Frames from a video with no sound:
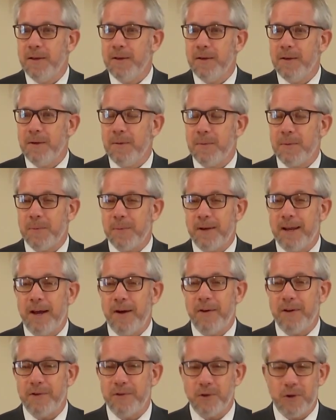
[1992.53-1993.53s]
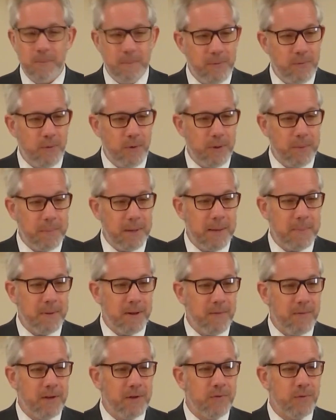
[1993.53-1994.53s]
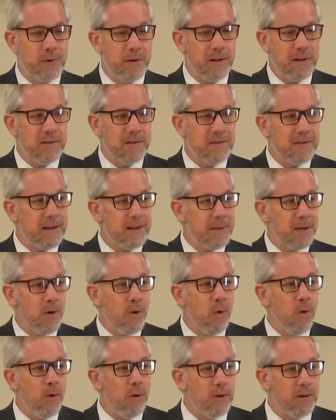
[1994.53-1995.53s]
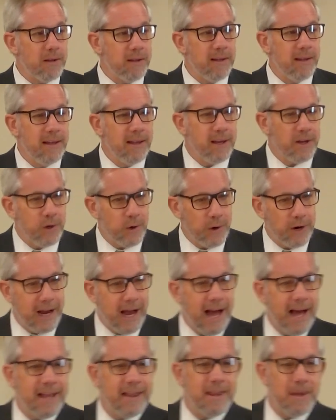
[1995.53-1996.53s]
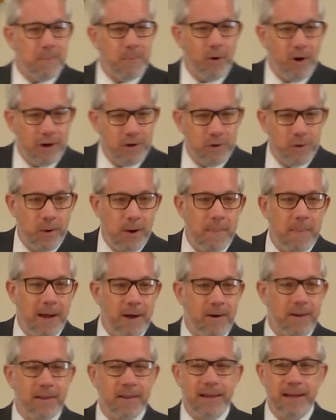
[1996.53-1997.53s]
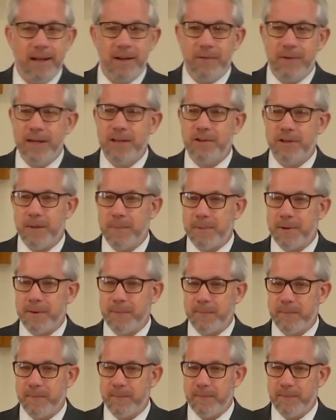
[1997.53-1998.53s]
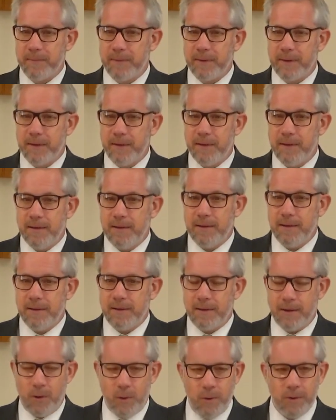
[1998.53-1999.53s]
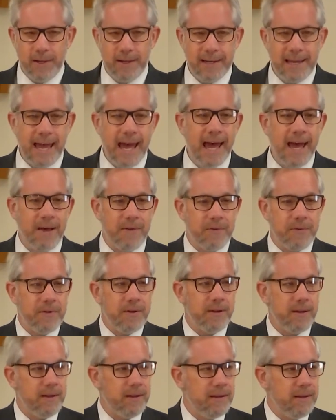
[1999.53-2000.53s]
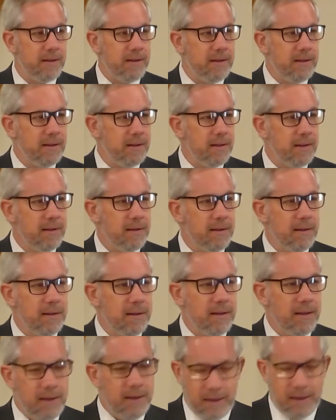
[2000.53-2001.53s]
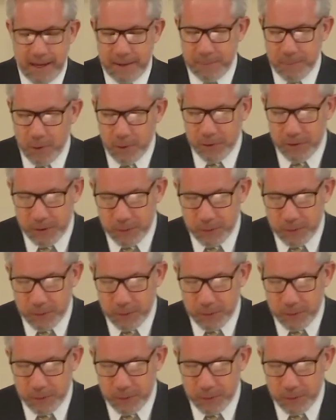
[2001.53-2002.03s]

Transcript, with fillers: was when Aaron stood before the people of Israel and said, Behold, your God that brought you up out of the land of Egypt, the golden calf. As Moses